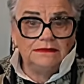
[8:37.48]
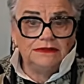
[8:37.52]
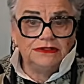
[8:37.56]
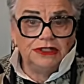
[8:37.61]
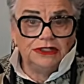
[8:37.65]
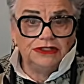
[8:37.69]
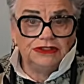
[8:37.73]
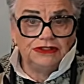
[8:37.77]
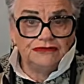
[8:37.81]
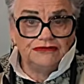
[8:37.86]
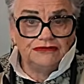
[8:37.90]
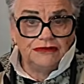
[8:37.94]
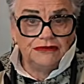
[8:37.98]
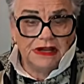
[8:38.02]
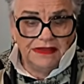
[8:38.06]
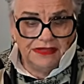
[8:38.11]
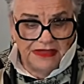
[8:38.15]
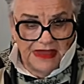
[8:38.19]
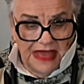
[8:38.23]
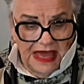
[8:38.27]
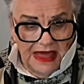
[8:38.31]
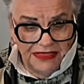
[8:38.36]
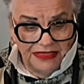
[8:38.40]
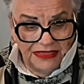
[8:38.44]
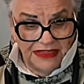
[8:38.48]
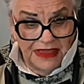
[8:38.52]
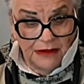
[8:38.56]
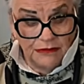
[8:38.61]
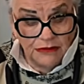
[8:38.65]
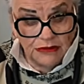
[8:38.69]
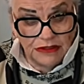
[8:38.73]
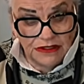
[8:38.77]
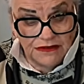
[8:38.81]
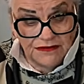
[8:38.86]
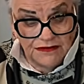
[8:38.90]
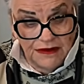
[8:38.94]
Did you read that?
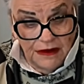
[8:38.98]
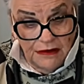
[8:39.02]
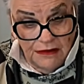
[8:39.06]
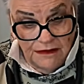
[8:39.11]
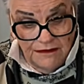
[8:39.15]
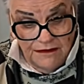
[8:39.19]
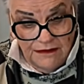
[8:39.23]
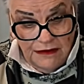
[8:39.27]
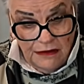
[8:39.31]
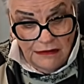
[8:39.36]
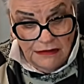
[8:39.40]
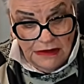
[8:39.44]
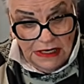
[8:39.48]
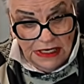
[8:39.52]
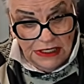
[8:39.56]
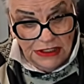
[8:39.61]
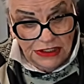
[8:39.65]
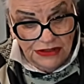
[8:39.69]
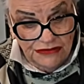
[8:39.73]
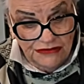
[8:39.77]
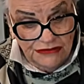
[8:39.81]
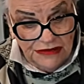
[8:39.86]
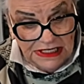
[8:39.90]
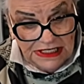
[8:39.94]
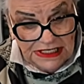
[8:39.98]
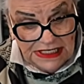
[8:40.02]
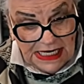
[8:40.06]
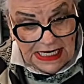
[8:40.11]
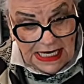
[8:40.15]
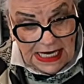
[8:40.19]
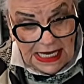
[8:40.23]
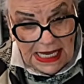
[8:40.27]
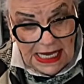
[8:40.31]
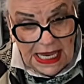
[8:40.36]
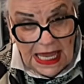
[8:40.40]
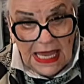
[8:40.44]
That was very, very
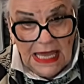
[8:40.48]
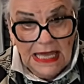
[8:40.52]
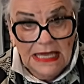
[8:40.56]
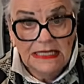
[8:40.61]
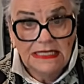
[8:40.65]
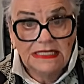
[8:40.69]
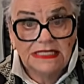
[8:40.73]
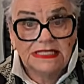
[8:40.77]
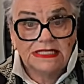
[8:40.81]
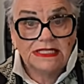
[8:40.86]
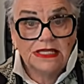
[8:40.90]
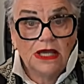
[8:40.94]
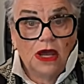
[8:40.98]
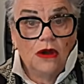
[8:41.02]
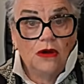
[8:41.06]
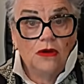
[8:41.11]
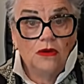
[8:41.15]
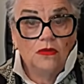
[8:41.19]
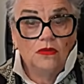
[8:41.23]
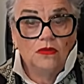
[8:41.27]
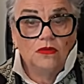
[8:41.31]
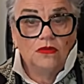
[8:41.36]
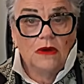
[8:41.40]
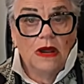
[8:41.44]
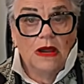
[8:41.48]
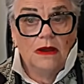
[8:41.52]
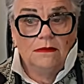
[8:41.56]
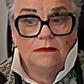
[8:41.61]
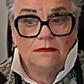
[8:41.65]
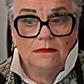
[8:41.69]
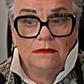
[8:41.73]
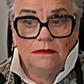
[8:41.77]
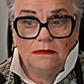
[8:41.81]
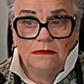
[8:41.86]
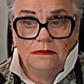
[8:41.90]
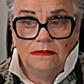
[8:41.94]
interesting.
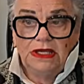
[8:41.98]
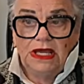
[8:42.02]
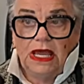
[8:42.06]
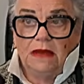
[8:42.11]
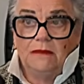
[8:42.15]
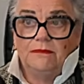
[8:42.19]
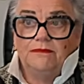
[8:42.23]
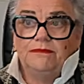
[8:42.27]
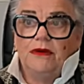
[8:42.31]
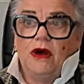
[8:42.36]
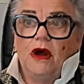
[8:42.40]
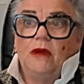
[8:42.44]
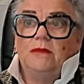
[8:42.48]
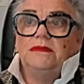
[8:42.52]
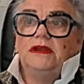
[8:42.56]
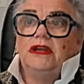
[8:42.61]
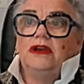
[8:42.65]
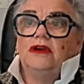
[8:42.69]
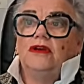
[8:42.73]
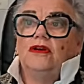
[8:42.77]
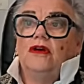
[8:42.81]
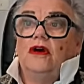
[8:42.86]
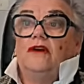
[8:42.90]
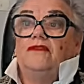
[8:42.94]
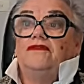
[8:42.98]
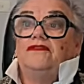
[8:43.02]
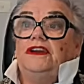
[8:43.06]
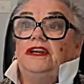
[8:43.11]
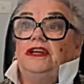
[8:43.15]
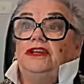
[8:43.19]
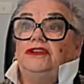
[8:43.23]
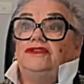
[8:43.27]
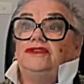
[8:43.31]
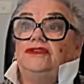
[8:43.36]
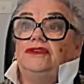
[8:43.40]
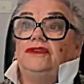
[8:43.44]
So, buy me a
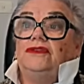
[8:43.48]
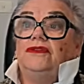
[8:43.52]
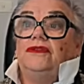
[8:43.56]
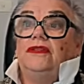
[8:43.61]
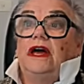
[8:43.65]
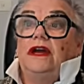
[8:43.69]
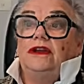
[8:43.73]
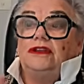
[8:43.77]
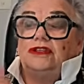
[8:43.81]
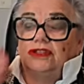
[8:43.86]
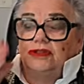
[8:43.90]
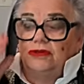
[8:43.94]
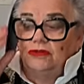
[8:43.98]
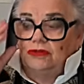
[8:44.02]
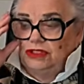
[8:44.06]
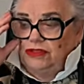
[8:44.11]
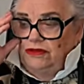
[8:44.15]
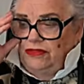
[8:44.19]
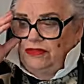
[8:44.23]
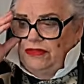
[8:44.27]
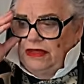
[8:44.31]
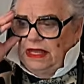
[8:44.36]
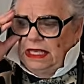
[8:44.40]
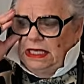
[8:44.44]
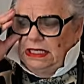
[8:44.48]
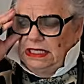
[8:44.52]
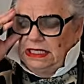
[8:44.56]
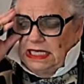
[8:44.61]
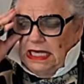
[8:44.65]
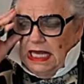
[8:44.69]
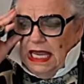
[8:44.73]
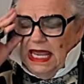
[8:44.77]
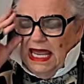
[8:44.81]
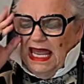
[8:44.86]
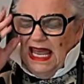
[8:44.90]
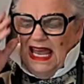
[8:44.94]
coffee, do those sorts of
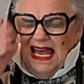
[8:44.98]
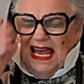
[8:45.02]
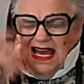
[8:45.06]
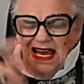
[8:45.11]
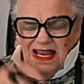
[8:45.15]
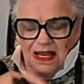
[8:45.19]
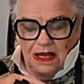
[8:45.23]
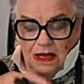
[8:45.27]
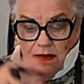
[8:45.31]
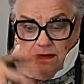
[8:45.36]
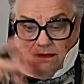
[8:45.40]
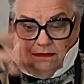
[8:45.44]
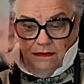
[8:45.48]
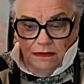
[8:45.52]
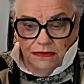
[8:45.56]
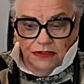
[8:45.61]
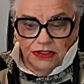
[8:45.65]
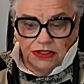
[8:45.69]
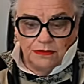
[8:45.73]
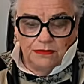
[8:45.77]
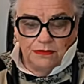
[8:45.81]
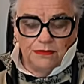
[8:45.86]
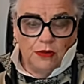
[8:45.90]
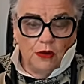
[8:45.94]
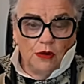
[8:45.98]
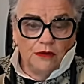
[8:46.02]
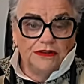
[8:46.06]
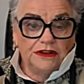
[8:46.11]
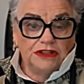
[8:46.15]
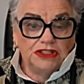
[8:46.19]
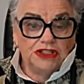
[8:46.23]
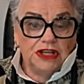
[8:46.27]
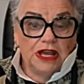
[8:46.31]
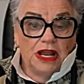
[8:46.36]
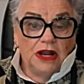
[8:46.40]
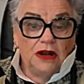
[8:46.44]
things. Support
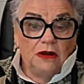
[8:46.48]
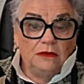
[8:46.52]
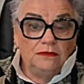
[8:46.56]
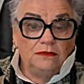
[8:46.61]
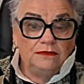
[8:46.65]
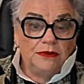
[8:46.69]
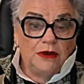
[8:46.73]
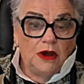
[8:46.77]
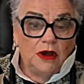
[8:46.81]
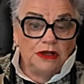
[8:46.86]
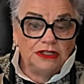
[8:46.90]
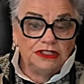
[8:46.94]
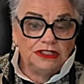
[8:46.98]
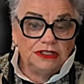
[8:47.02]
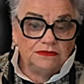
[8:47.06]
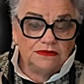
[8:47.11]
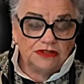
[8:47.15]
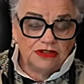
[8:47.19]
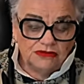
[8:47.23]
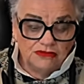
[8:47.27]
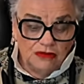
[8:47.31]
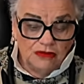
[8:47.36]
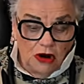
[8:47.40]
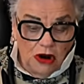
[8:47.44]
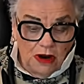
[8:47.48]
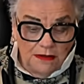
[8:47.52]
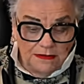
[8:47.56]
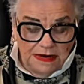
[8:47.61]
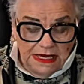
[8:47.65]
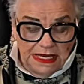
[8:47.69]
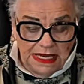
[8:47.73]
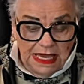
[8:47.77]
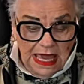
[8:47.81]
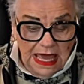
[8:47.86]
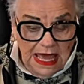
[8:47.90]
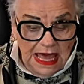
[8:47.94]
the channel by
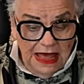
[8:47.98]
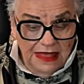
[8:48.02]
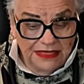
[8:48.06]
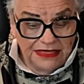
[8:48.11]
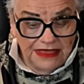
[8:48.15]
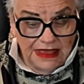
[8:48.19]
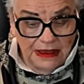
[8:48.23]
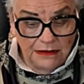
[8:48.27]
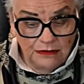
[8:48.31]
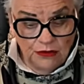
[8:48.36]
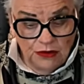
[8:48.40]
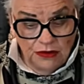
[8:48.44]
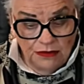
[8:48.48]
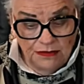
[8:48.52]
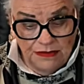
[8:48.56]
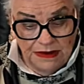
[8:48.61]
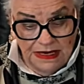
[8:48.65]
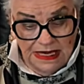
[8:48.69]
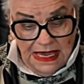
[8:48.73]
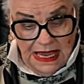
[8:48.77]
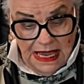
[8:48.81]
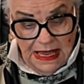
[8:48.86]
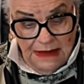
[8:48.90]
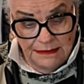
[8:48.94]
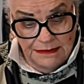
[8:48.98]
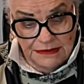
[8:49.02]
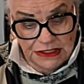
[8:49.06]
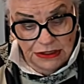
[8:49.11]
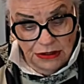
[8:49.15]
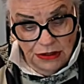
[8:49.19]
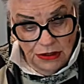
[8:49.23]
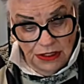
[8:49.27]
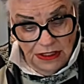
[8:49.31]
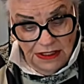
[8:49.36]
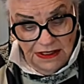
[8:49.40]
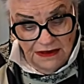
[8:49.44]
subscribing. That would be
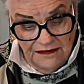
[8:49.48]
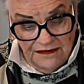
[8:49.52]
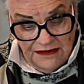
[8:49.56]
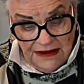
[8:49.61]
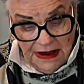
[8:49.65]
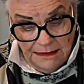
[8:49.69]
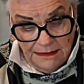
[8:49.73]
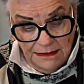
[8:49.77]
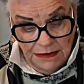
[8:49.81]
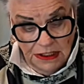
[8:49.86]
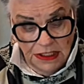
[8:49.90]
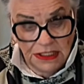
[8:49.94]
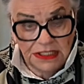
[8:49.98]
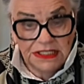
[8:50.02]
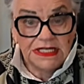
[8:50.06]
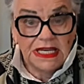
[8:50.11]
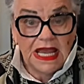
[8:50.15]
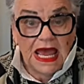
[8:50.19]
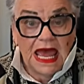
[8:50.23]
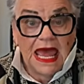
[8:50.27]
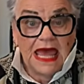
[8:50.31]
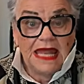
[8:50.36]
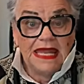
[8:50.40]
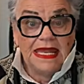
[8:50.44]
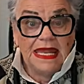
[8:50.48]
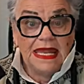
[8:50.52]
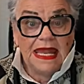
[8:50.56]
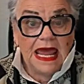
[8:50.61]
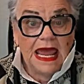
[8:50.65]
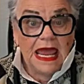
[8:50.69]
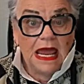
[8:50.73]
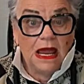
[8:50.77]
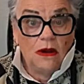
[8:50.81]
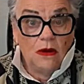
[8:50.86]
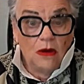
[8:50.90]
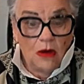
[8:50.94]
absolutely fabulous. And
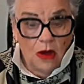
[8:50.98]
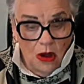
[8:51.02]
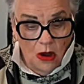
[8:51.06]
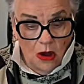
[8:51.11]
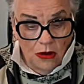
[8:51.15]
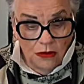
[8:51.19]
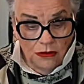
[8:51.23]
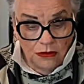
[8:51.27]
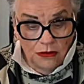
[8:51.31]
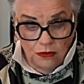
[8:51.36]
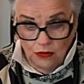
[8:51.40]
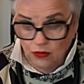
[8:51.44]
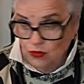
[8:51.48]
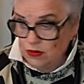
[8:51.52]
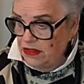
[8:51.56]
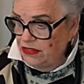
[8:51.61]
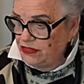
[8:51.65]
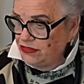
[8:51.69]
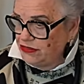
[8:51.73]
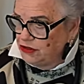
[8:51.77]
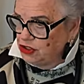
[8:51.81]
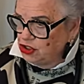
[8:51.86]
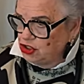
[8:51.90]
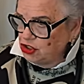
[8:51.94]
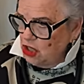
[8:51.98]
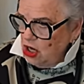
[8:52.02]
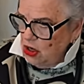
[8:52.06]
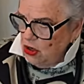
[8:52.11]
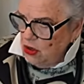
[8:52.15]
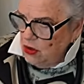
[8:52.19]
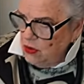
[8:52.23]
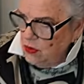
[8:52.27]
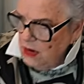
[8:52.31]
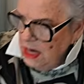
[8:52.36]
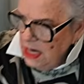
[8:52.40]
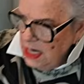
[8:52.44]
now on with the
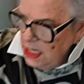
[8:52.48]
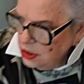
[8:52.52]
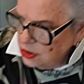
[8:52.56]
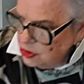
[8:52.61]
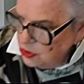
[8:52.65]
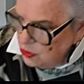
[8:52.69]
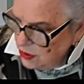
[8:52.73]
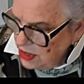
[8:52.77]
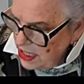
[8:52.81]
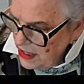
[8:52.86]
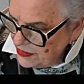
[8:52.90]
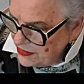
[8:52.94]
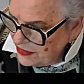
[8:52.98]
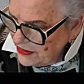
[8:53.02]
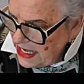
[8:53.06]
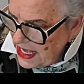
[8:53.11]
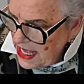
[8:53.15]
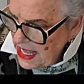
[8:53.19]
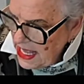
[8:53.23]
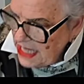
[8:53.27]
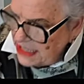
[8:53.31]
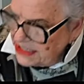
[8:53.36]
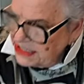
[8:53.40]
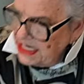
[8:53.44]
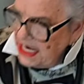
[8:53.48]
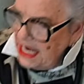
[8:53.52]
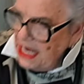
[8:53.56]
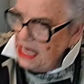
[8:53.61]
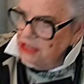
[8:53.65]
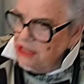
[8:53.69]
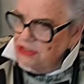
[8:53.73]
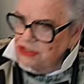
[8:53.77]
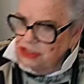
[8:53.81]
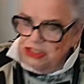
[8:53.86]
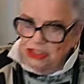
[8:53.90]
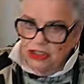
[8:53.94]
show. She'll get the cards
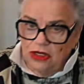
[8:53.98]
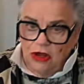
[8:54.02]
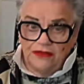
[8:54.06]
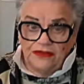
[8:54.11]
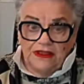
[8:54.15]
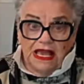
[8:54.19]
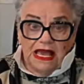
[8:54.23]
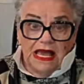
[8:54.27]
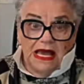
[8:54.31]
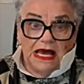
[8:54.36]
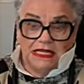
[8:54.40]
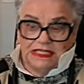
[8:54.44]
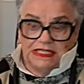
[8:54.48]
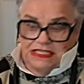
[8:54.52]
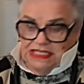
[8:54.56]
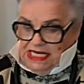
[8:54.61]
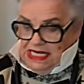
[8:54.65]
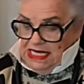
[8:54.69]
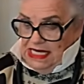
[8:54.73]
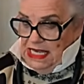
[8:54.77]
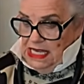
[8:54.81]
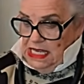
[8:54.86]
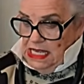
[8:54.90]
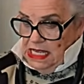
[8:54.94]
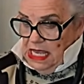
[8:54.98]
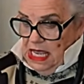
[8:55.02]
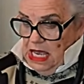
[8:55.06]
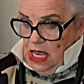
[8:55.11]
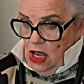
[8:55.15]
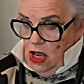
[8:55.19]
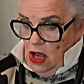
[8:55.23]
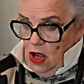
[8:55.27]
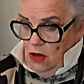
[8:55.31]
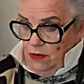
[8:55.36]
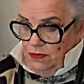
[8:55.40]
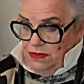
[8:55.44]
out. She's got the cards here.
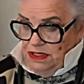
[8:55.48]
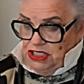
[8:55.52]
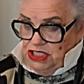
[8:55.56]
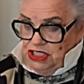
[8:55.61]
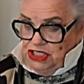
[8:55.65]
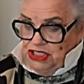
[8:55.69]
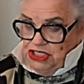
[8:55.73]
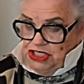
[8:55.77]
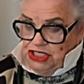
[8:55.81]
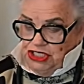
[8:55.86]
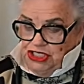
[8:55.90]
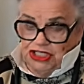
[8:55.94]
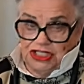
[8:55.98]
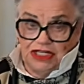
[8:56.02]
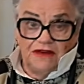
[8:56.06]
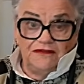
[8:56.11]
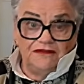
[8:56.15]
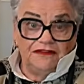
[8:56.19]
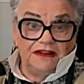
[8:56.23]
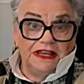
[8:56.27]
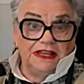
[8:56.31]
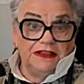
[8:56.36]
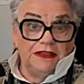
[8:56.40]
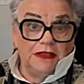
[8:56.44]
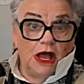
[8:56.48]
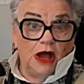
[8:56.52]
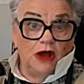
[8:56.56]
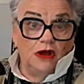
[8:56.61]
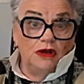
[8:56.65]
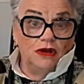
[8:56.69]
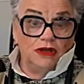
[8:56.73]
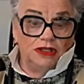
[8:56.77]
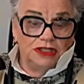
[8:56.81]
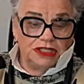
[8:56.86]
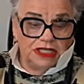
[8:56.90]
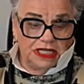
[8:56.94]
I'll be shuffling
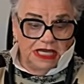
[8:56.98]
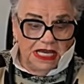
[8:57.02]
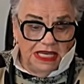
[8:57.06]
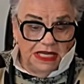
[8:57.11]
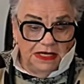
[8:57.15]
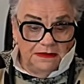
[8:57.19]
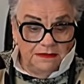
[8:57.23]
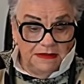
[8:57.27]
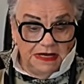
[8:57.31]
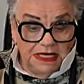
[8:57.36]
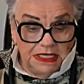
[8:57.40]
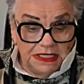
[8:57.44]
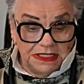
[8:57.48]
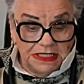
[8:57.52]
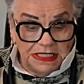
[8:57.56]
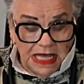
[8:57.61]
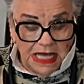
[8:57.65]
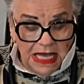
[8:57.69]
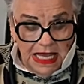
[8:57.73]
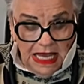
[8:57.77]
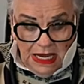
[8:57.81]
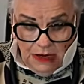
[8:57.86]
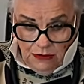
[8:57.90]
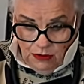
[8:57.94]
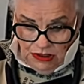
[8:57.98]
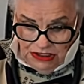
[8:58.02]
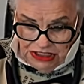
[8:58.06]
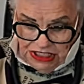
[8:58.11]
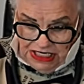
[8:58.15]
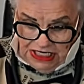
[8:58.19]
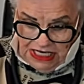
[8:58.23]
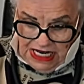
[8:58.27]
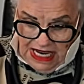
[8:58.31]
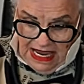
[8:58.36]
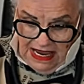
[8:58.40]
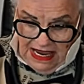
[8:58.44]
those in a minute. We
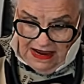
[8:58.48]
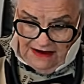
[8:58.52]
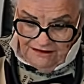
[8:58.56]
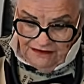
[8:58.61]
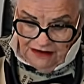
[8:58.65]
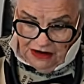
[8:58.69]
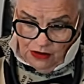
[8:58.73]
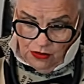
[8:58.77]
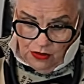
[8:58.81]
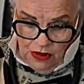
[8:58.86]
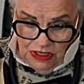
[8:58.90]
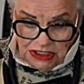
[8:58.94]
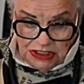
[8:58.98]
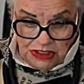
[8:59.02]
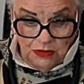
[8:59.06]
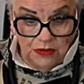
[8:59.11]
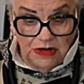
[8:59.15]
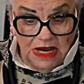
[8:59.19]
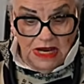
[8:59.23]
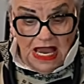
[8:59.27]
did have a question.